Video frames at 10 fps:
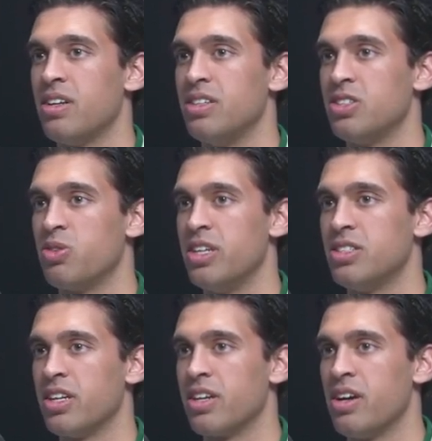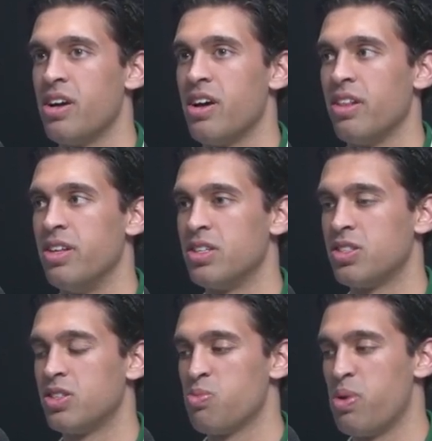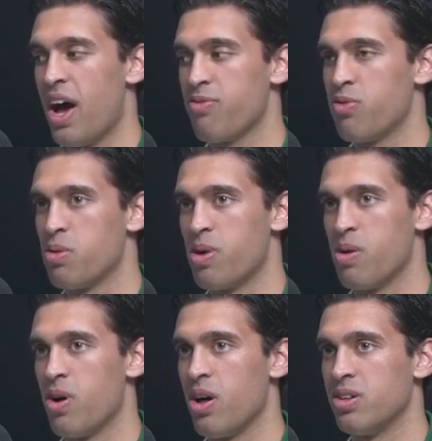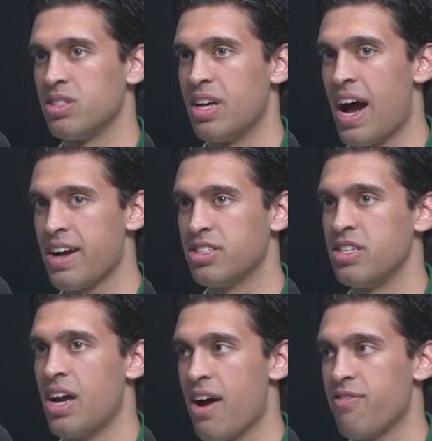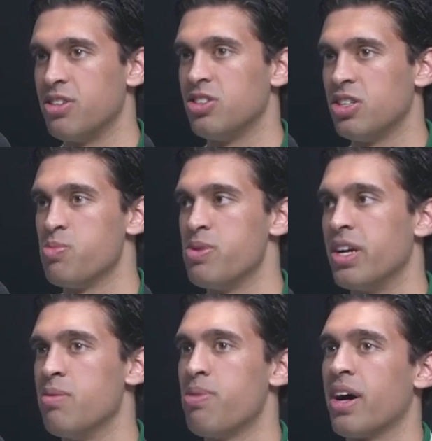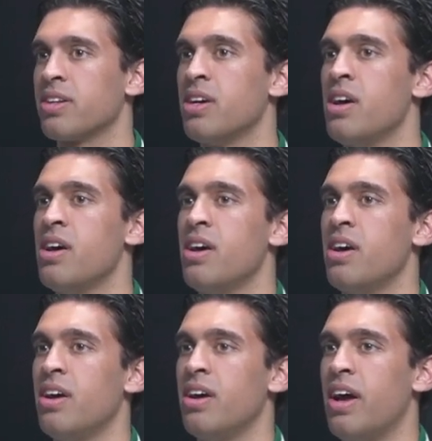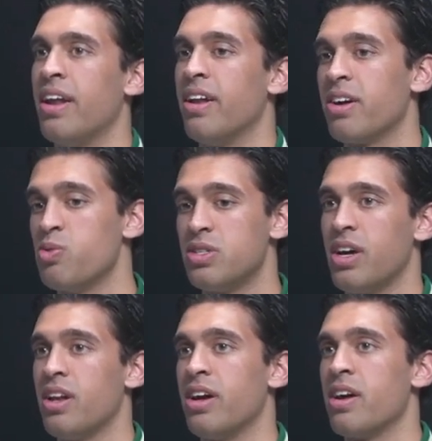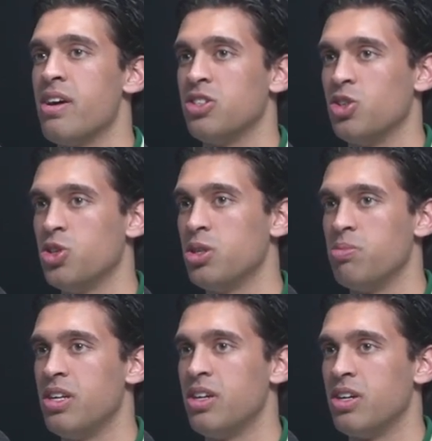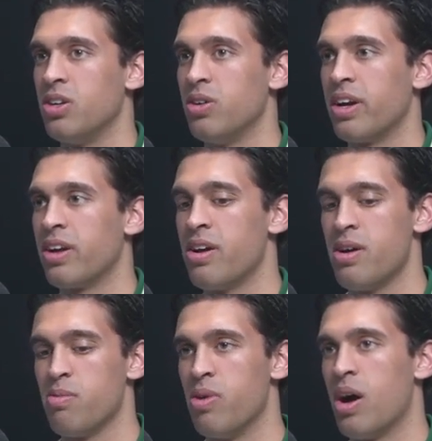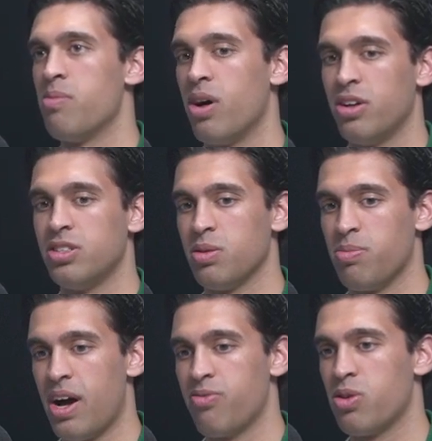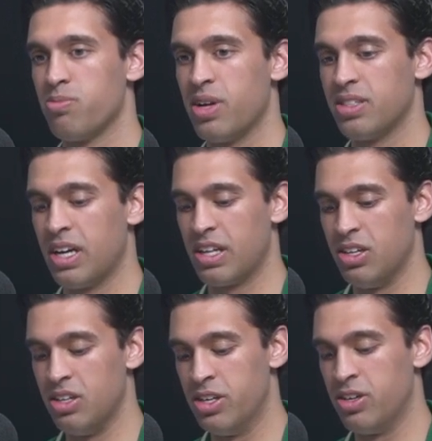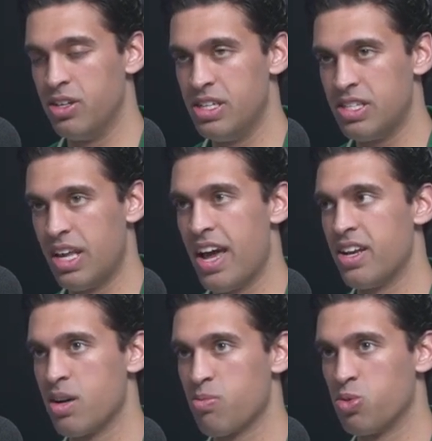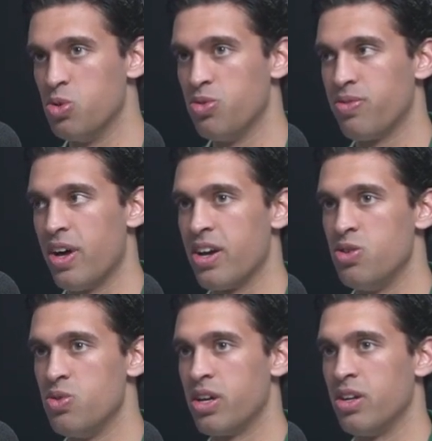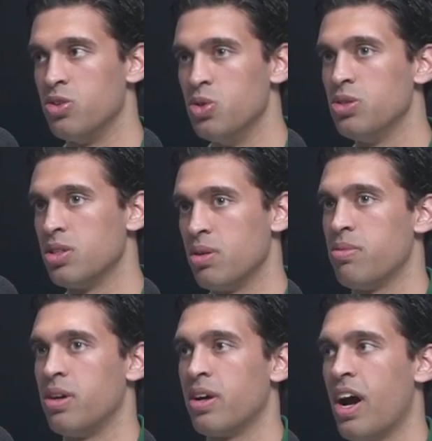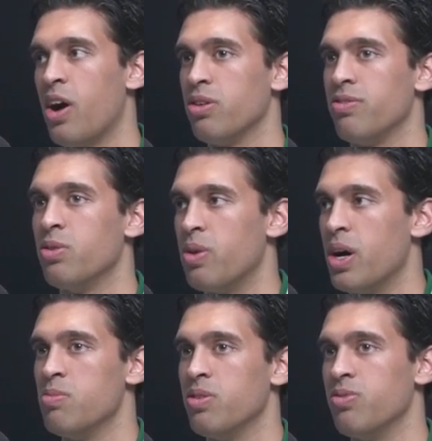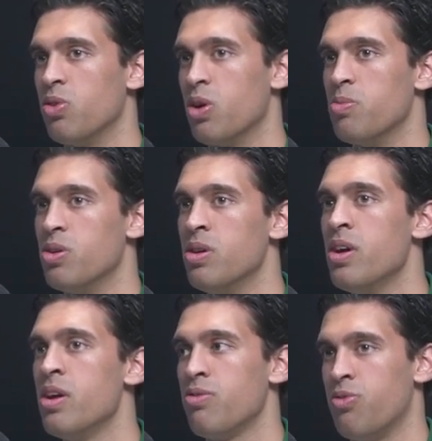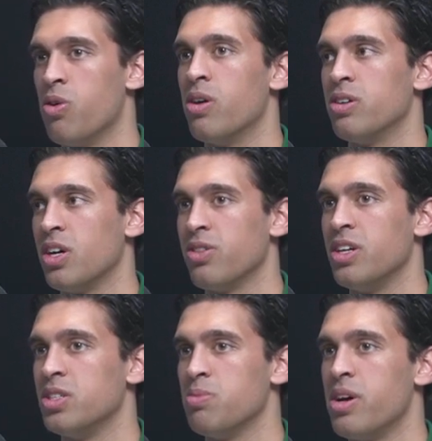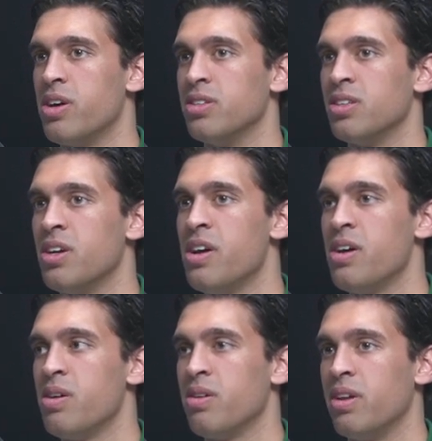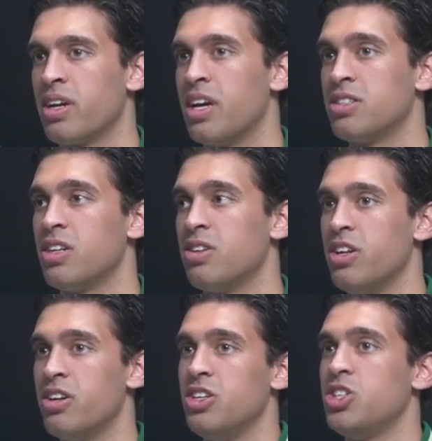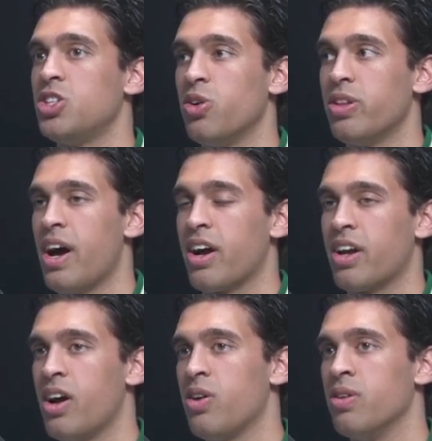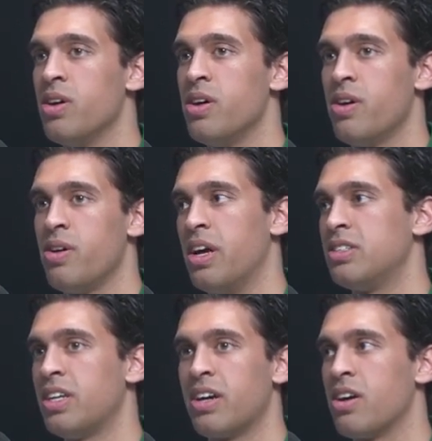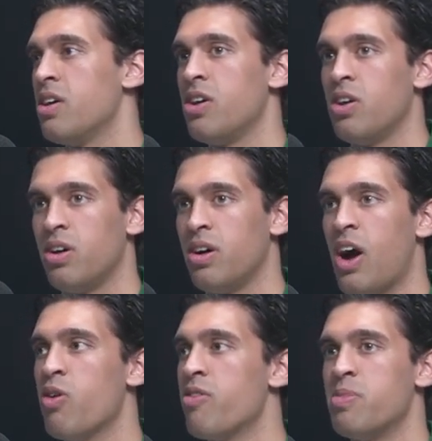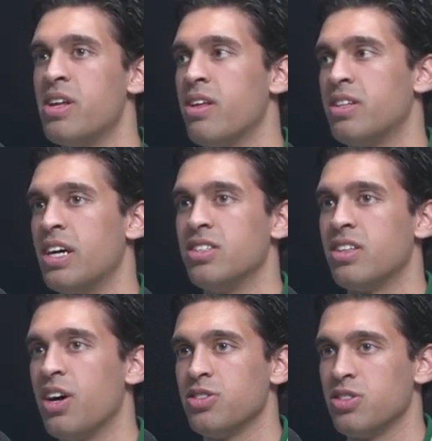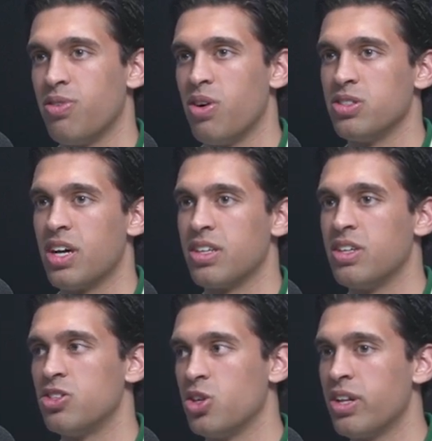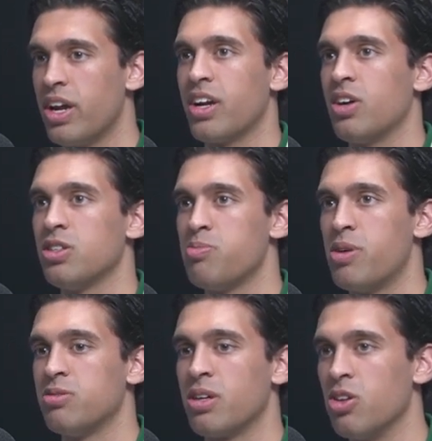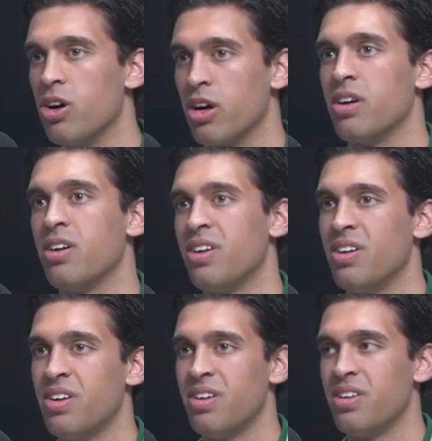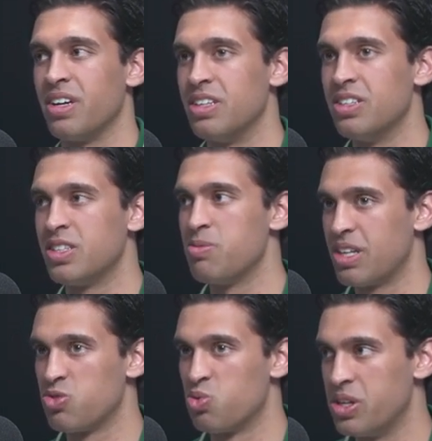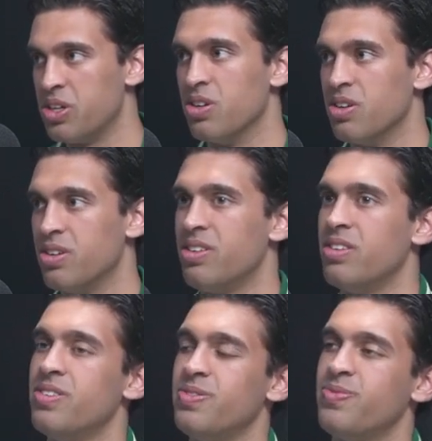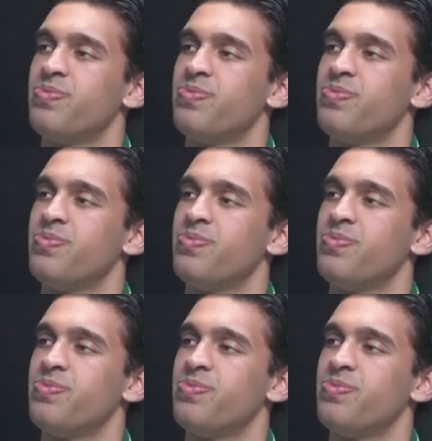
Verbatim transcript: this is crazy. Like yeah, yeah, this platform, Brown Ballers, is actually having such a big impact, impact on mm-hmm. And like we said, like social media, you know, like Brown Ballers is a platform that's like literally standing proof that you can do something out yeah. of the realm of normal, normal for South Asian parents. parents yep. mm-hmm. Like kids can literally show that account. It's like however many tens of thousands of followers that can show that account to their parents. Like, look, yeah, like this is something that's, that's real. I'm gaining, yeah.